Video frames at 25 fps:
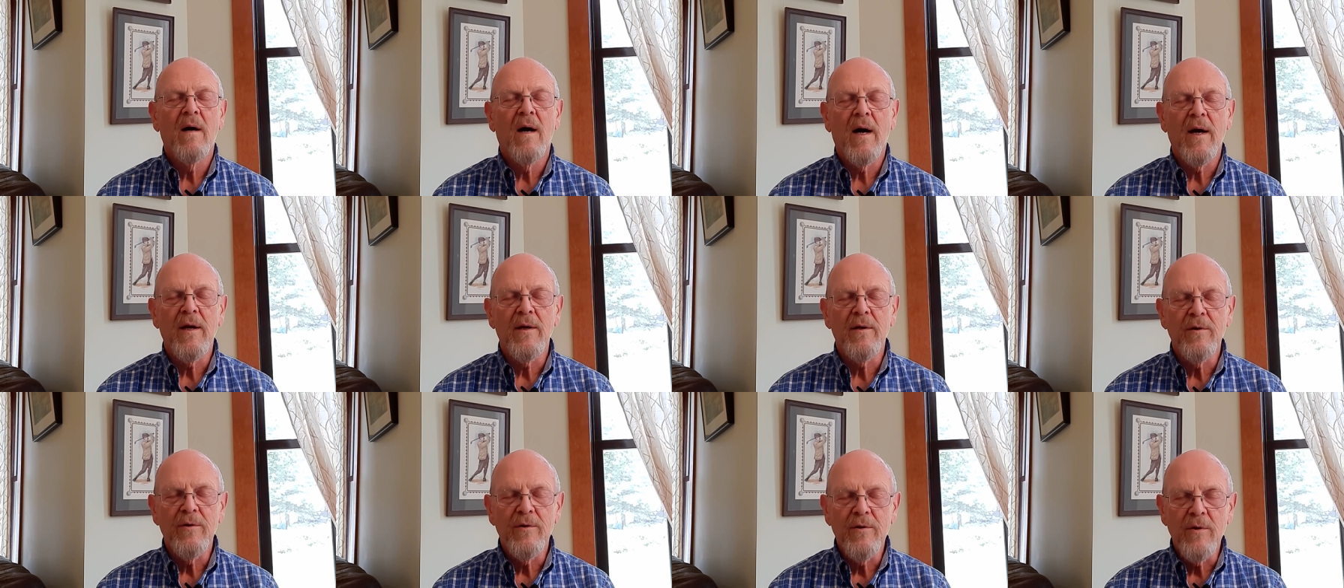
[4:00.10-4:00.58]

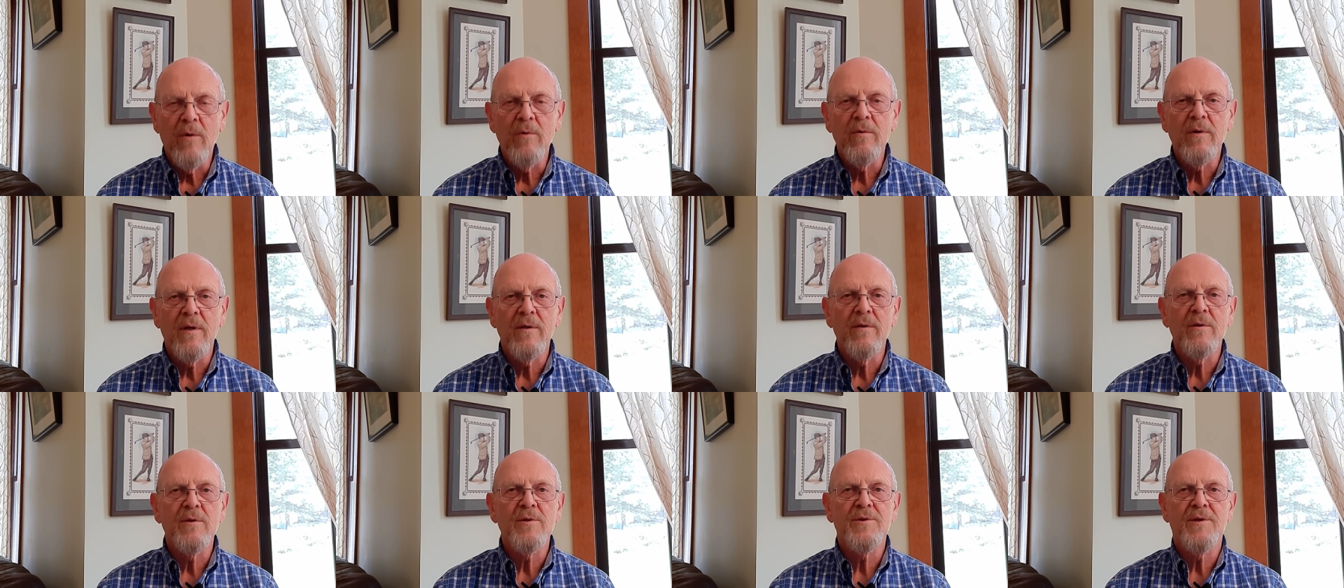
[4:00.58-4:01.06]
I don't
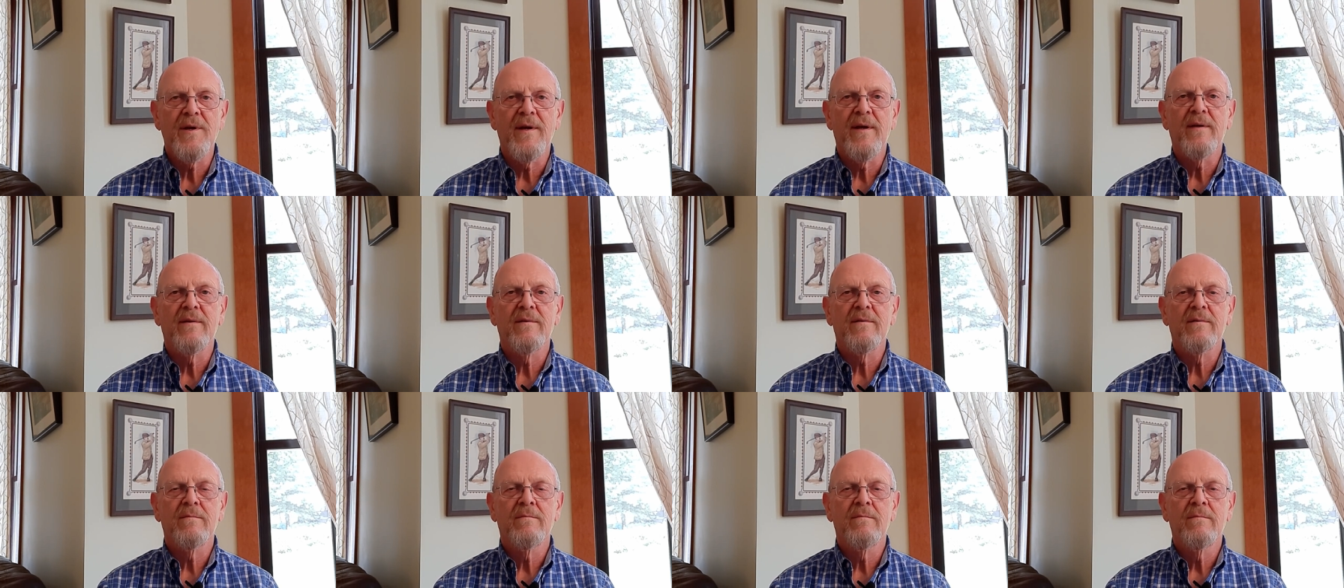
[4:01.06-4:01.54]

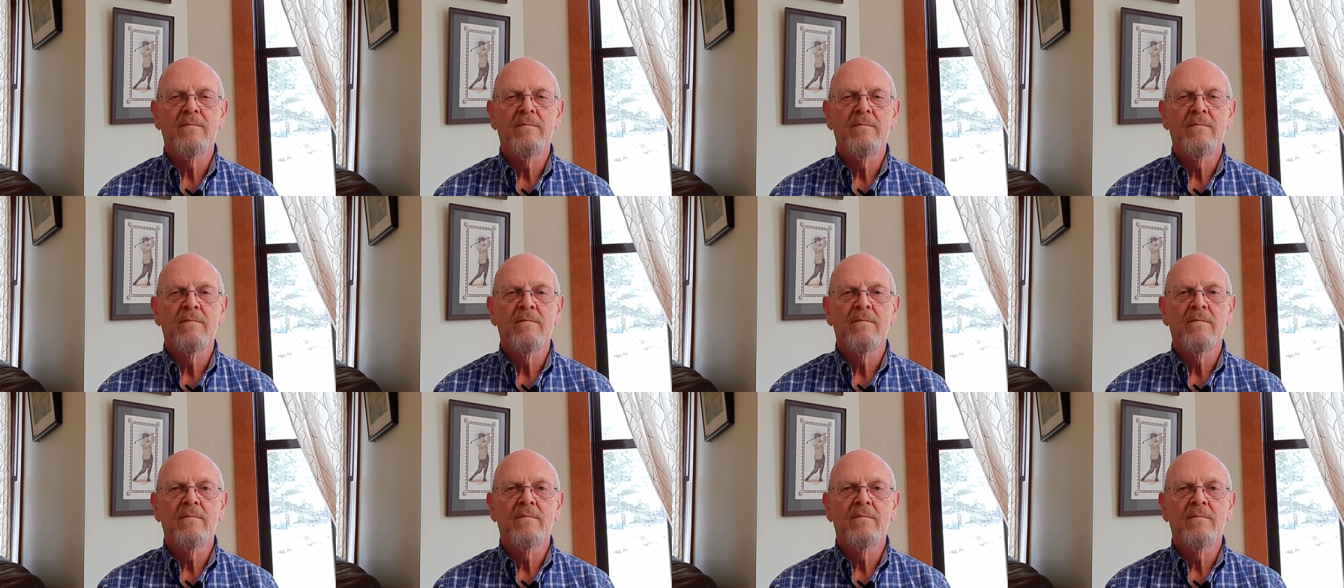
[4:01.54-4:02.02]
understand.
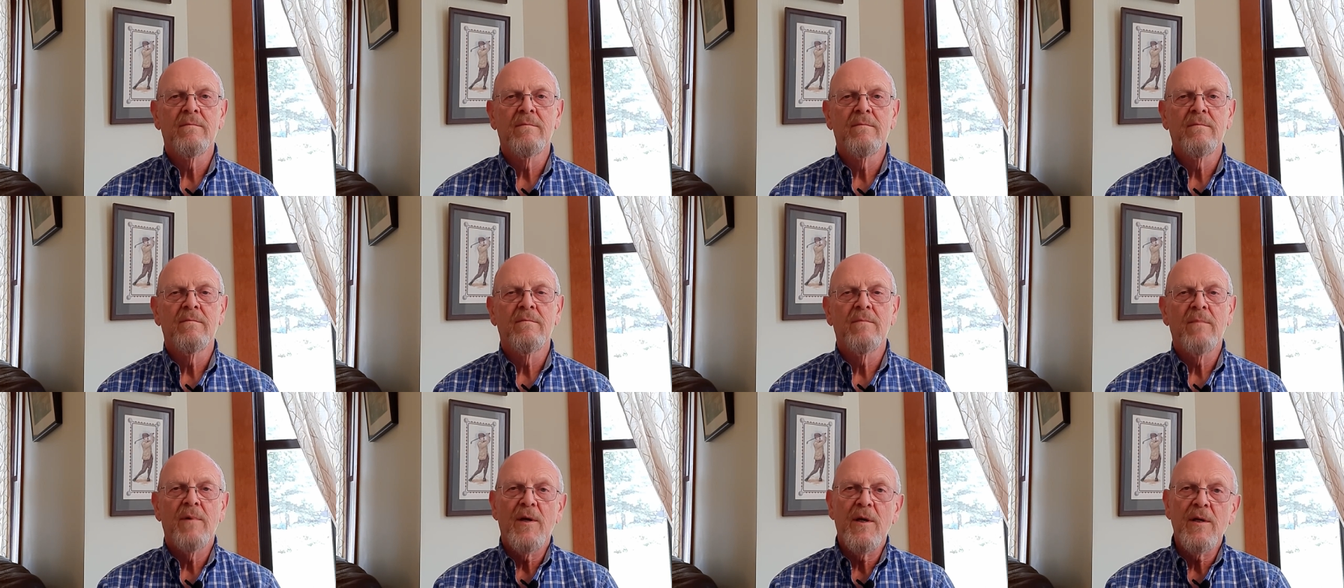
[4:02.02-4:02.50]

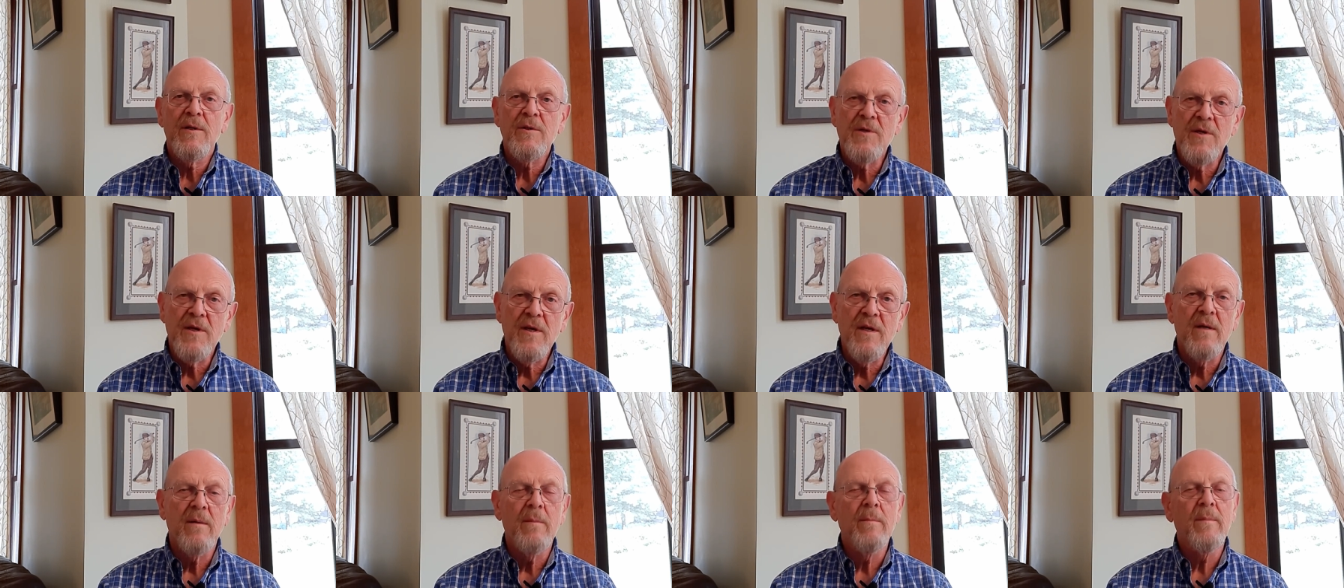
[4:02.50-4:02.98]
It's
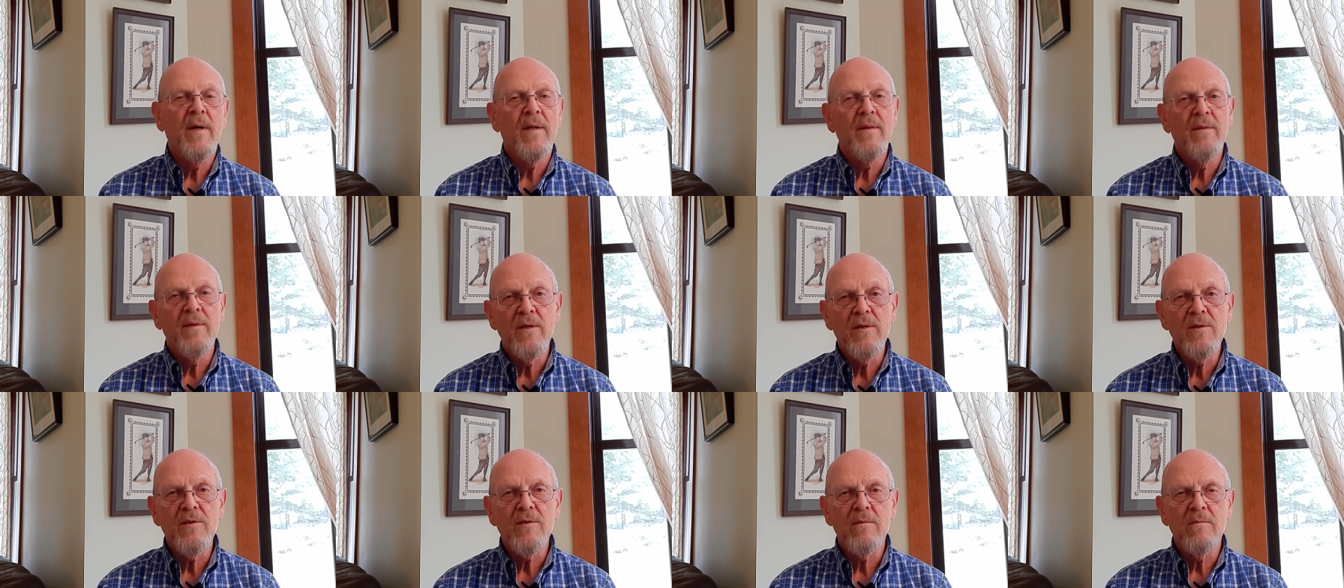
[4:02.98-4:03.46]
Kim, and
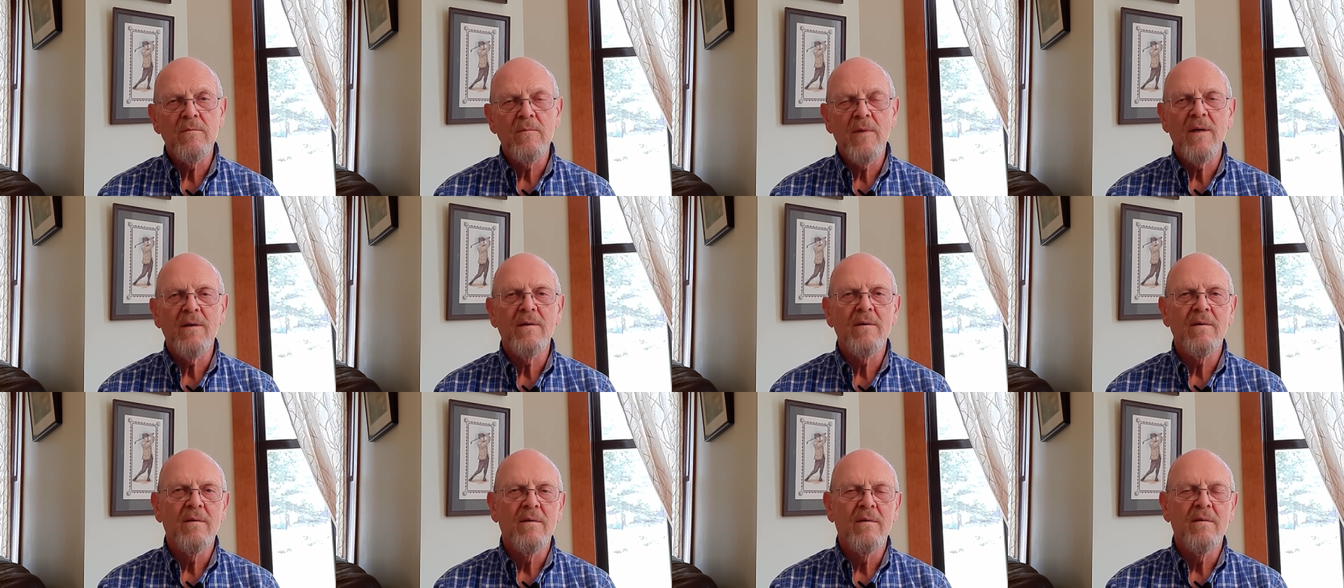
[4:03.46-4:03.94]
this,
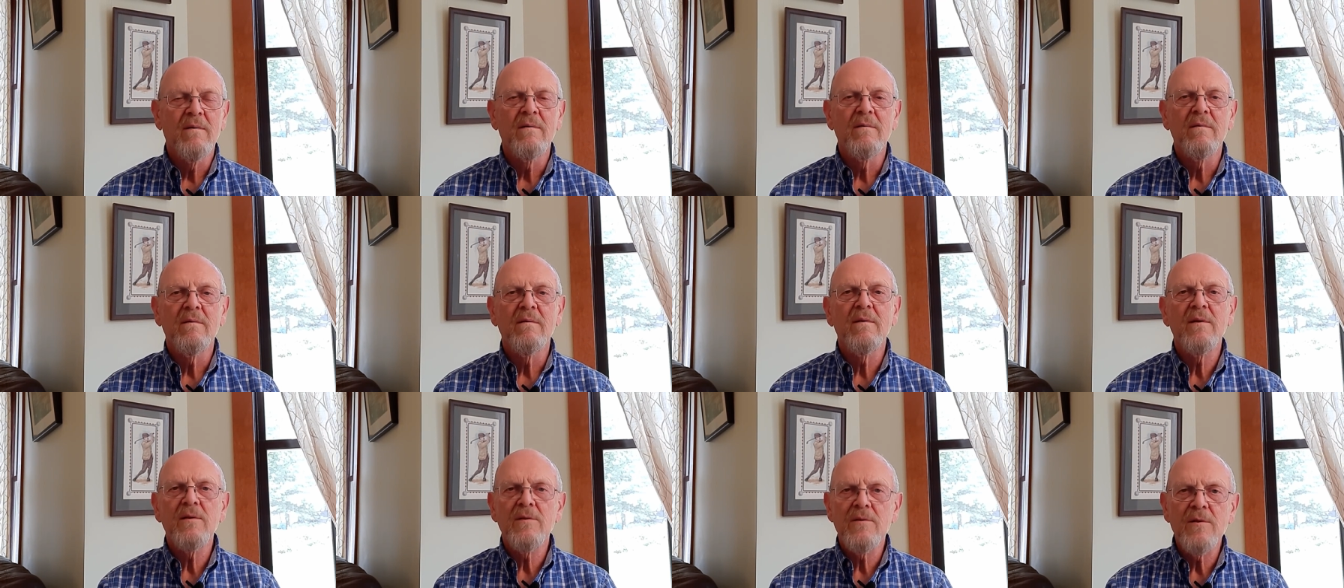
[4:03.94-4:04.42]
well,
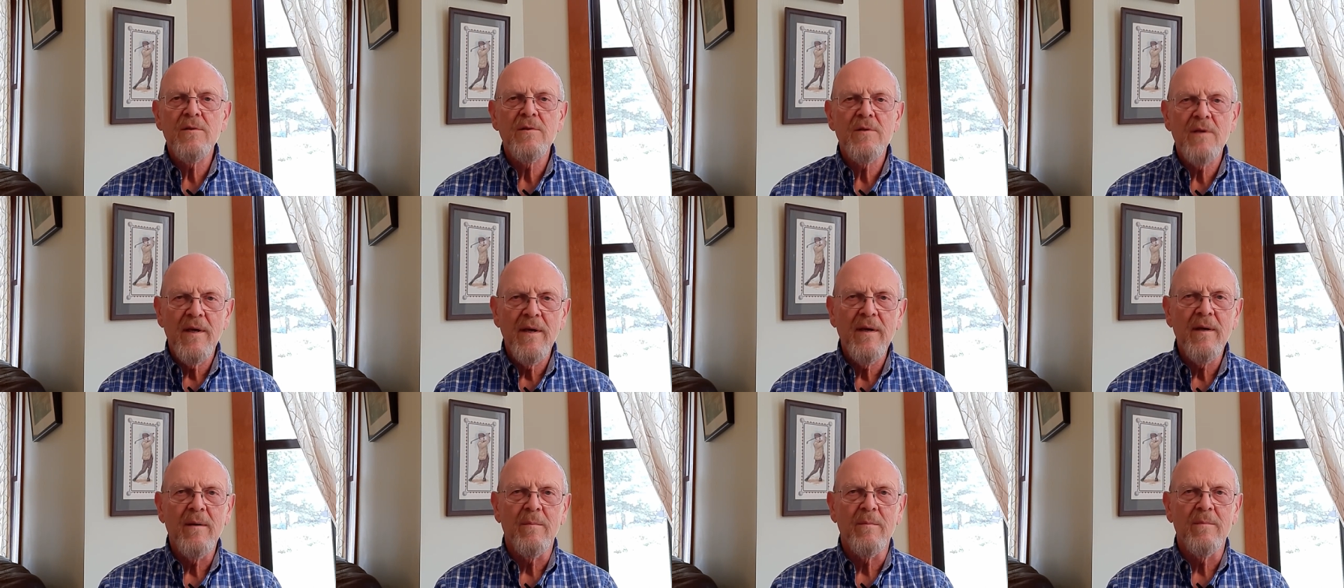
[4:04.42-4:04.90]
this is
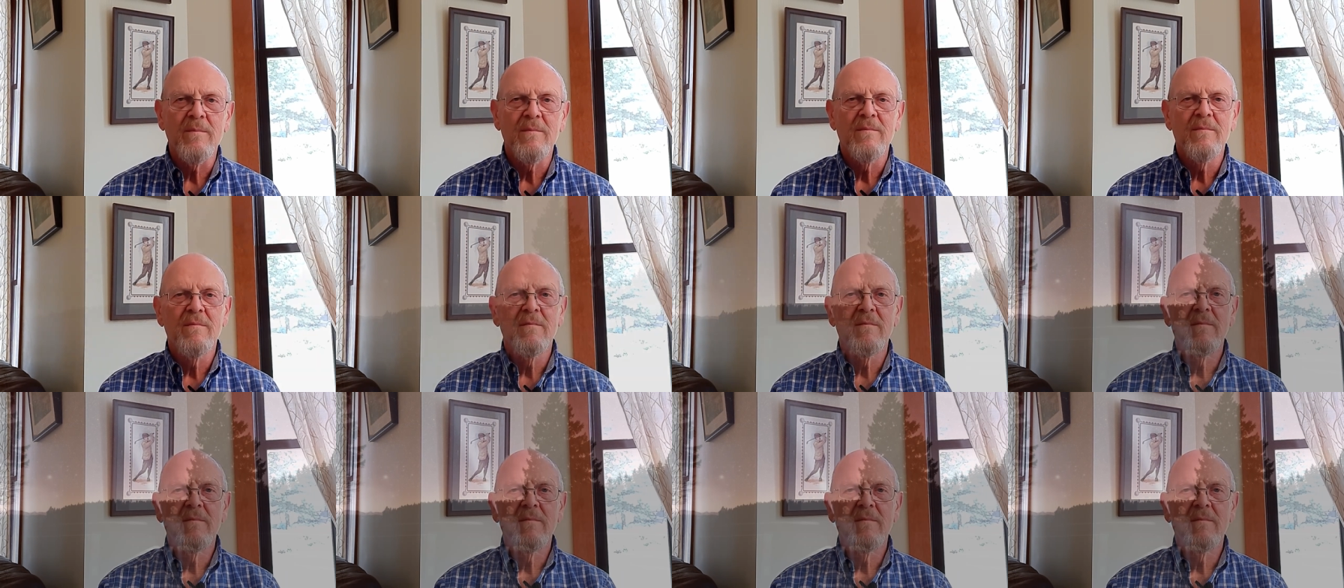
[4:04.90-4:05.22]
Kim